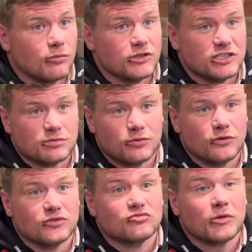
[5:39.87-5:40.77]
We need to
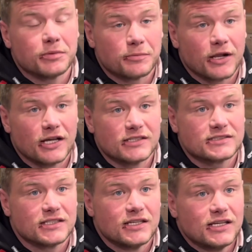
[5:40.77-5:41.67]
improve as rugby players,
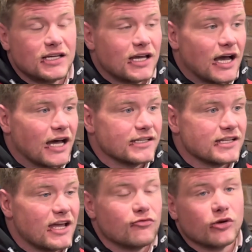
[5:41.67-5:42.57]
and
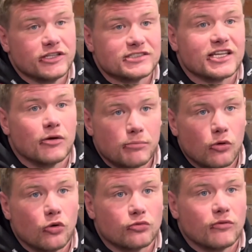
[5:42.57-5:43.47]
everyone needs to get on
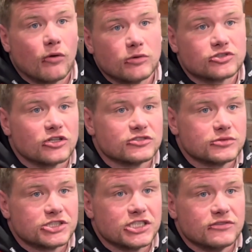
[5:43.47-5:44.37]
board with what we're trying to
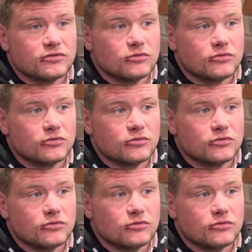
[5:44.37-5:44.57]
achieve,